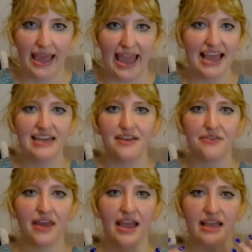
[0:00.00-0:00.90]

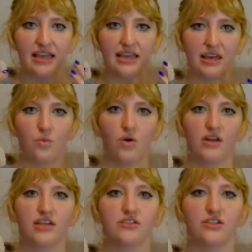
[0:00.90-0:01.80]
Anything he
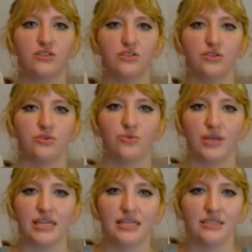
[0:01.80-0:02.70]
wanted to do,
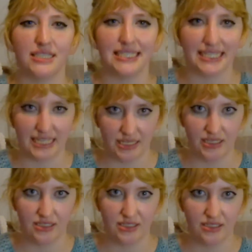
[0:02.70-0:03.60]
he did
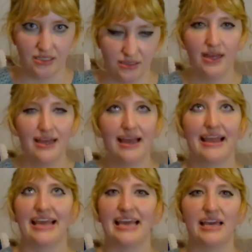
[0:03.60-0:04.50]
it.
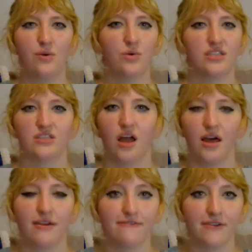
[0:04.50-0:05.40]
He was not
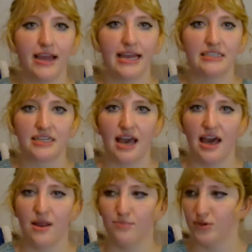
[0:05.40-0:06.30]
afraid to
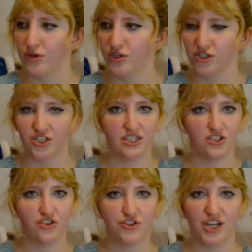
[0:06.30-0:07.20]
kind of push and
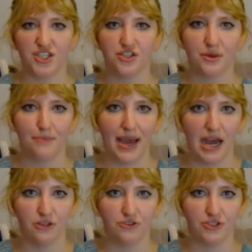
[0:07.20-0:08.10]
stretch the
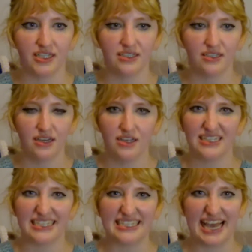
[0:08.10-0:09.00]
boundaries, to
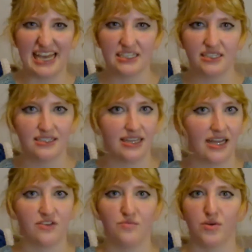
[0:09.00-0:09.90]
test
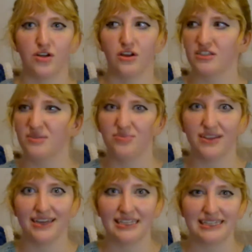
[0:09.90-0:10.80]
Detective Murdoch, to
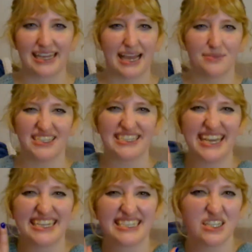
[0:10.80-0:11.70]
play these games, to
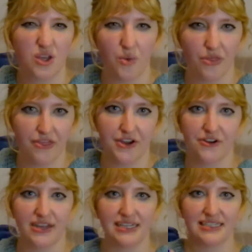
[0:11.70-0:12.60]
test his own
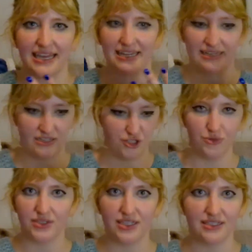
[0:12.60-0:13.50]
theories and
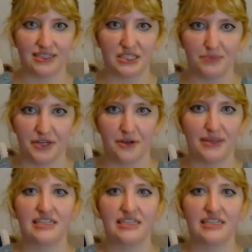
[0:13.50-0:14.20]
use these experiments.